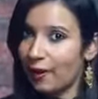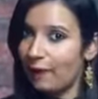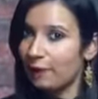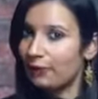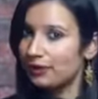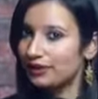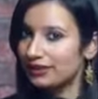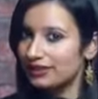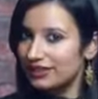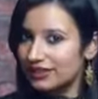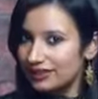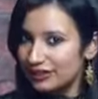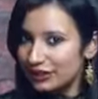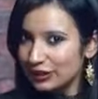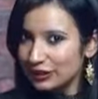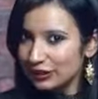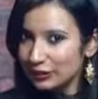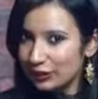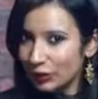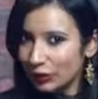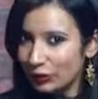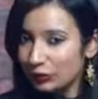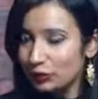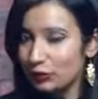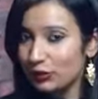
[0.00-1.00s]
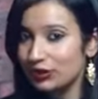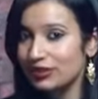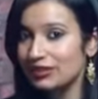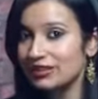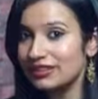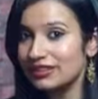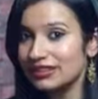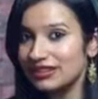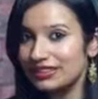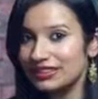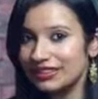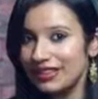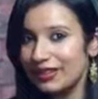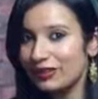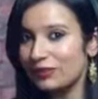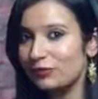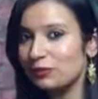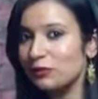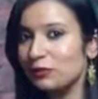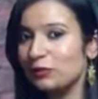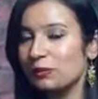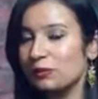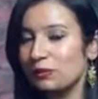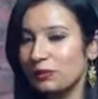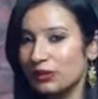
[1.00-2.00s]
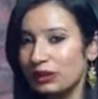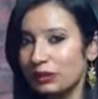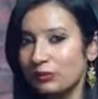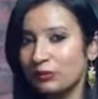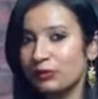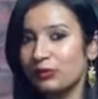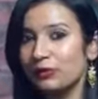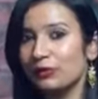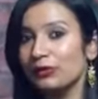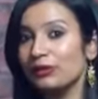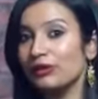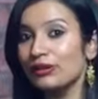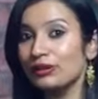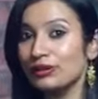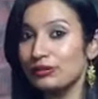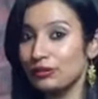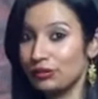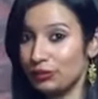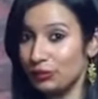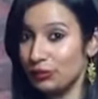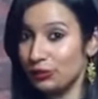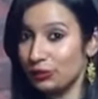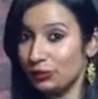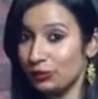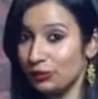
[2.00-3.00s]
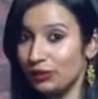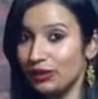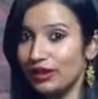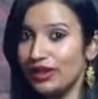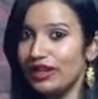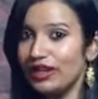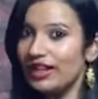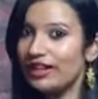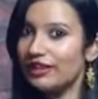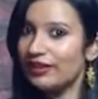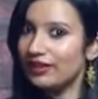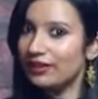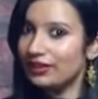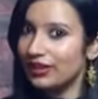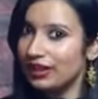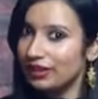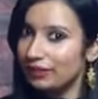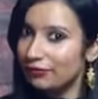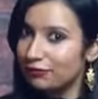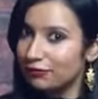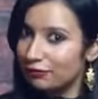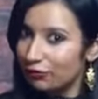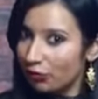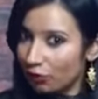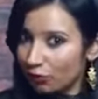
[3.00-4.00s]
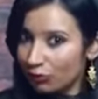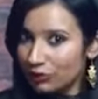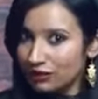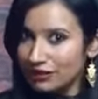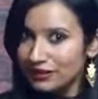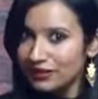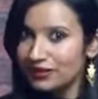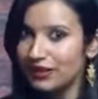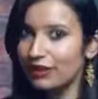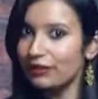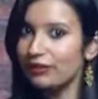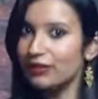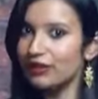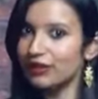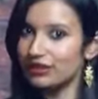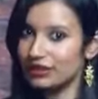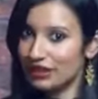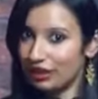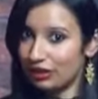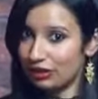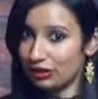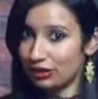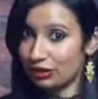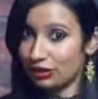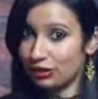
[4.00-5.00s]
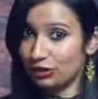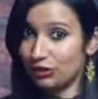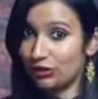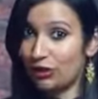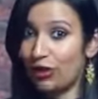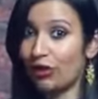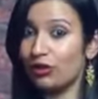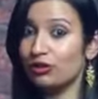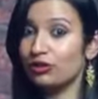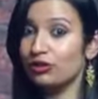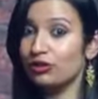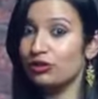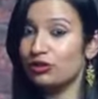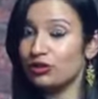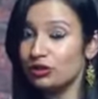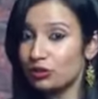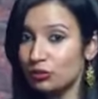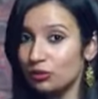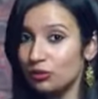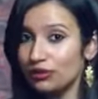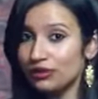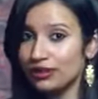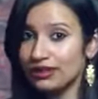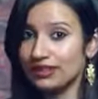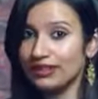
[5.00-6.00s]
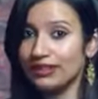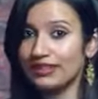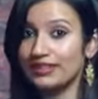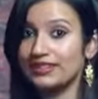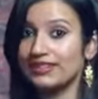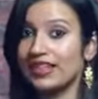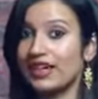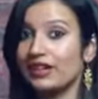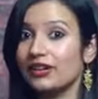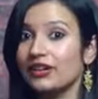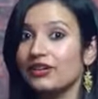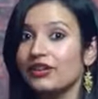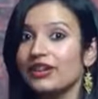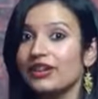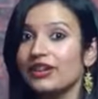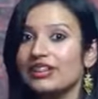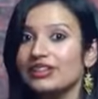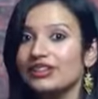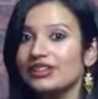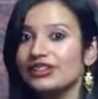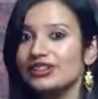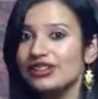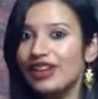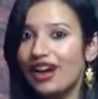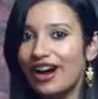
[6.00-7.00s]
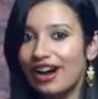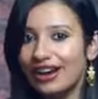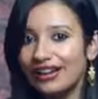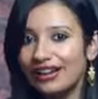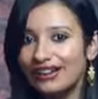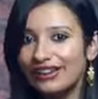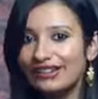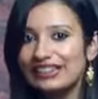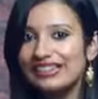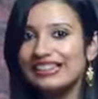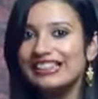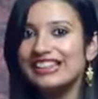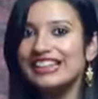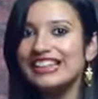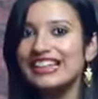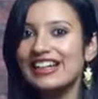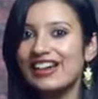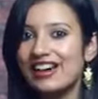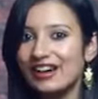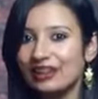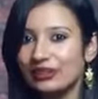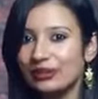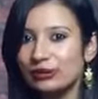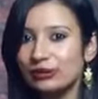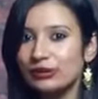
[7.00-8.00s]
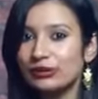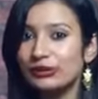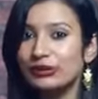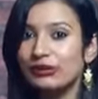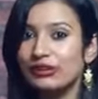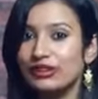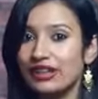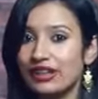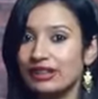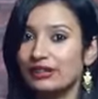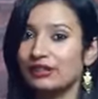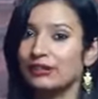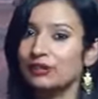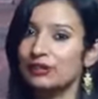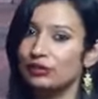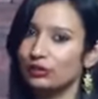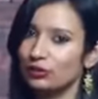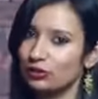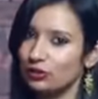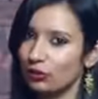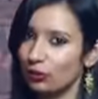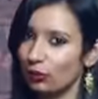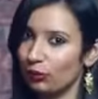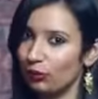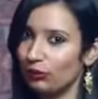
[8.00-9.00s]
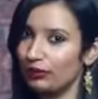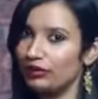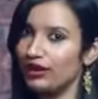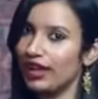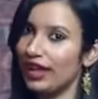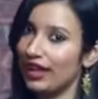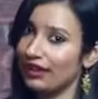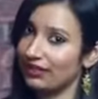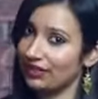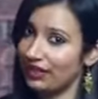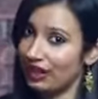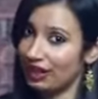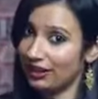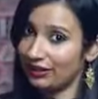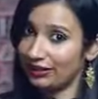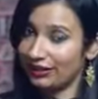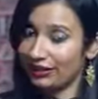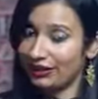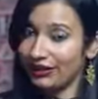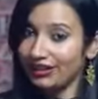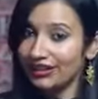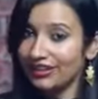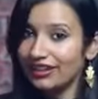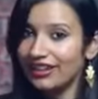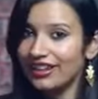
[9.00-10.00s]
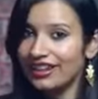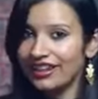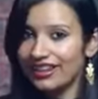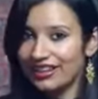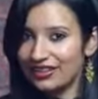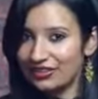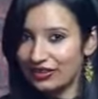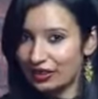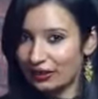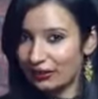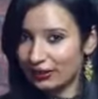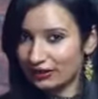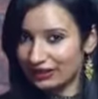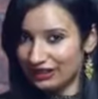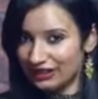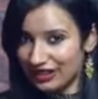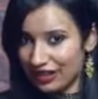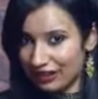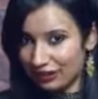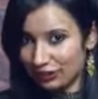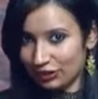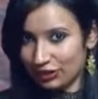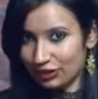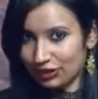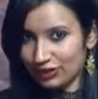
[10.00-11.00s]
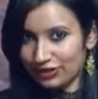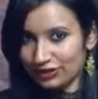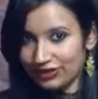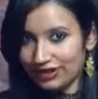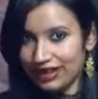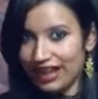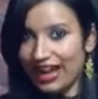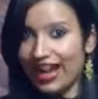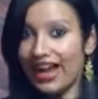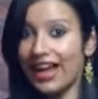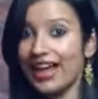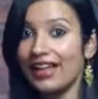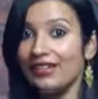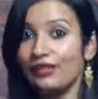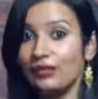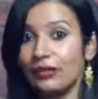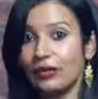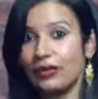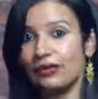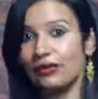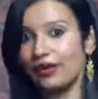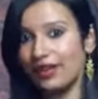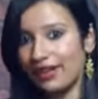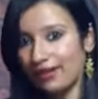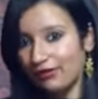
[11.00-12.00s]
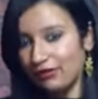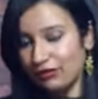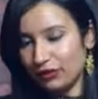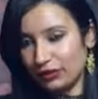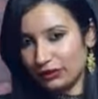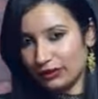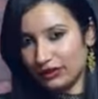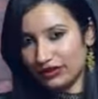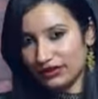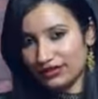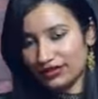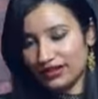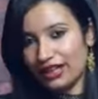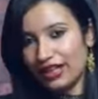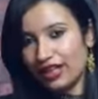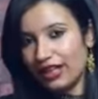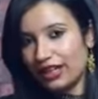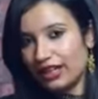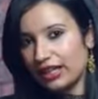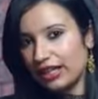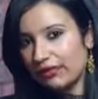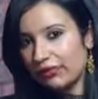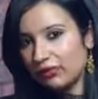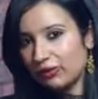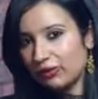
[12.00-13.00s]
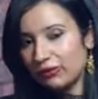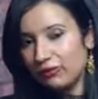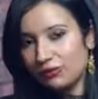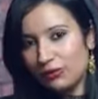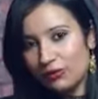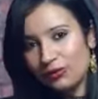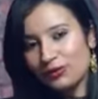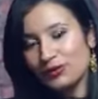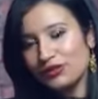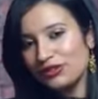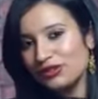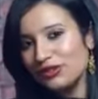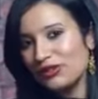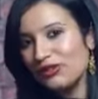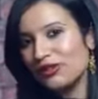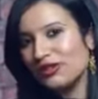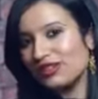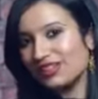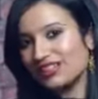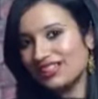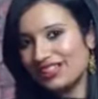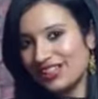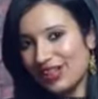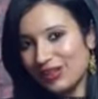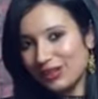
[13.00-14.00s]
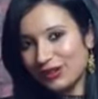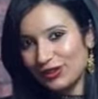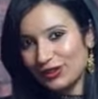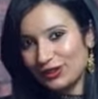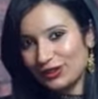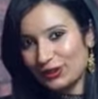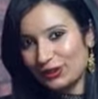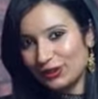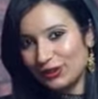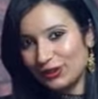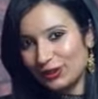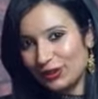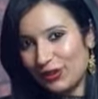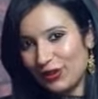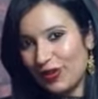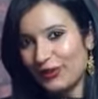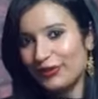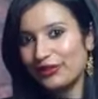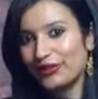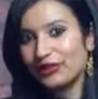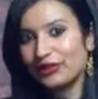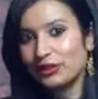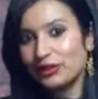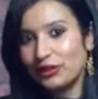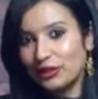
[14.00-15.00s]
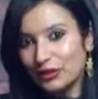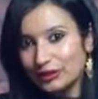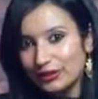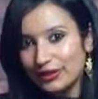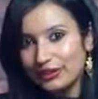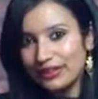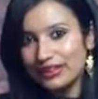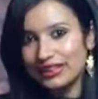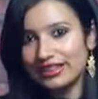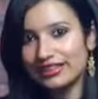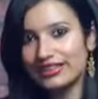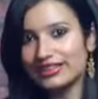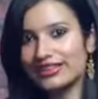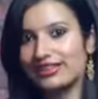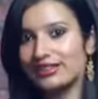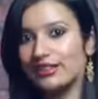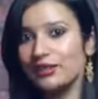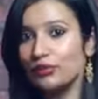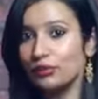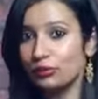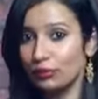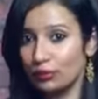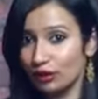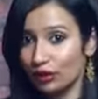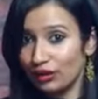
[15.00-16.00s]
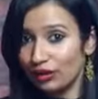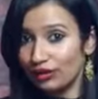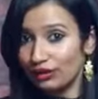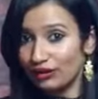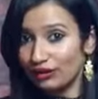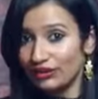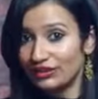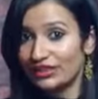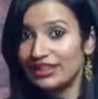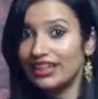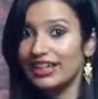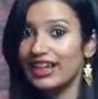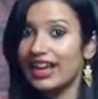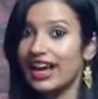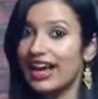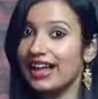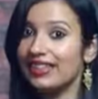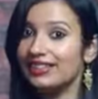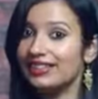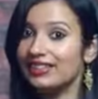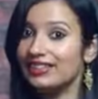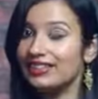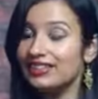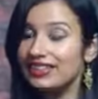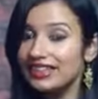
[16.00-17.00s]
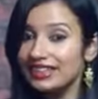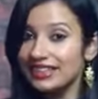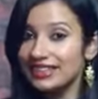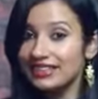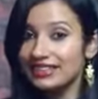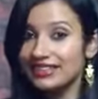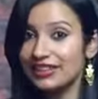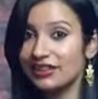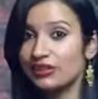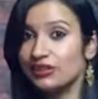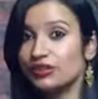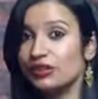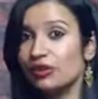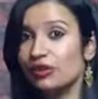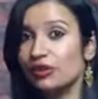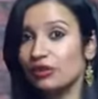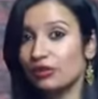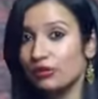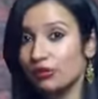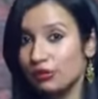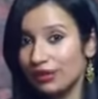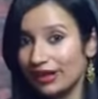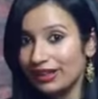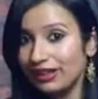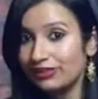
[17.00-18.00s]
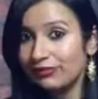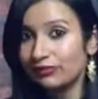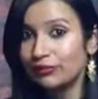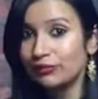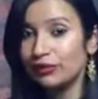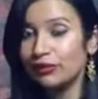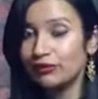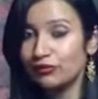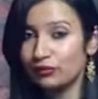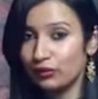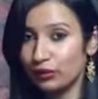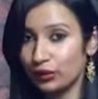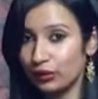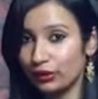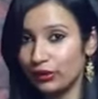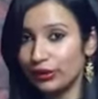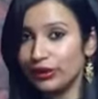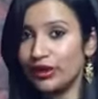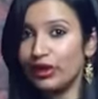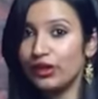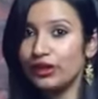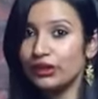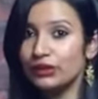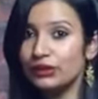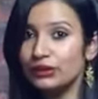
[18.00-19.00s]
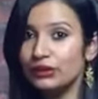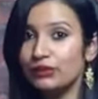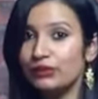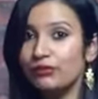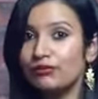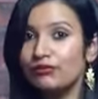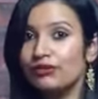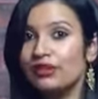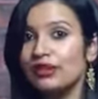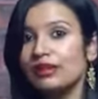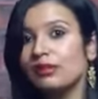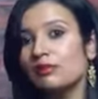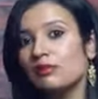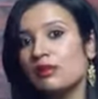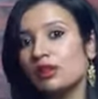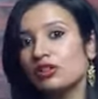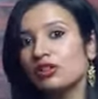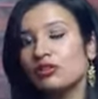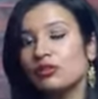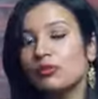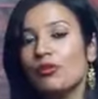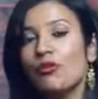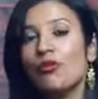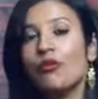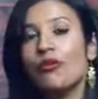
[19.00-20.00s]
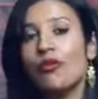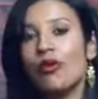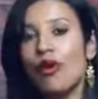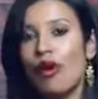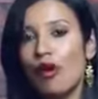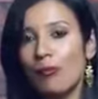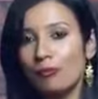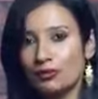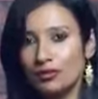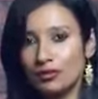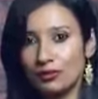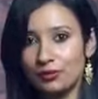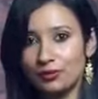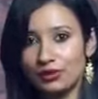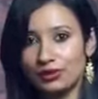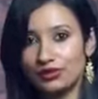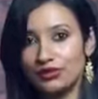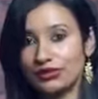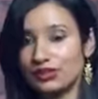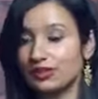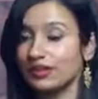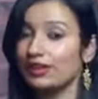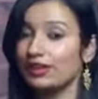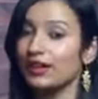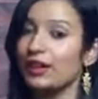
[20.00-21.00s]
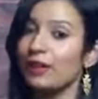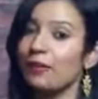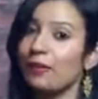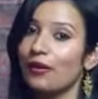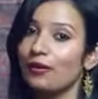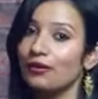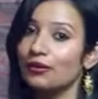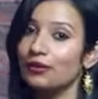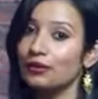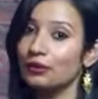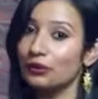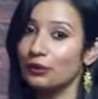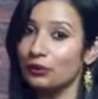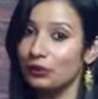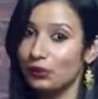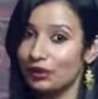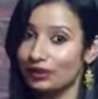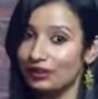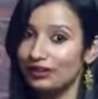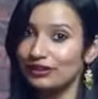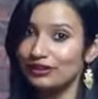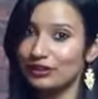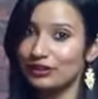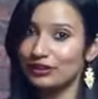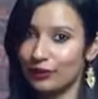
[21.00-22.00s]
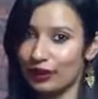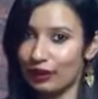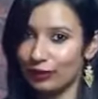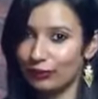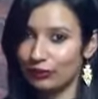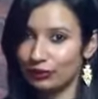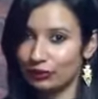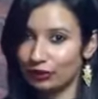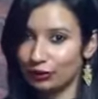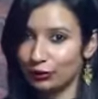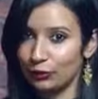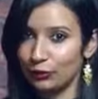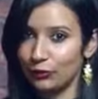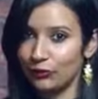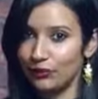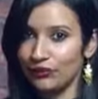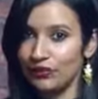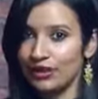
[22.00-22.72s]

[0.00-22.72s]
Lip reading: But this is not what successful people do. They focus their attention on two things that are entirely under their control, and that are their attention and their efforts. If you focus your attention on the good things in the world and the things that you're grateful for, you'll feel much more optimistic about the world around you.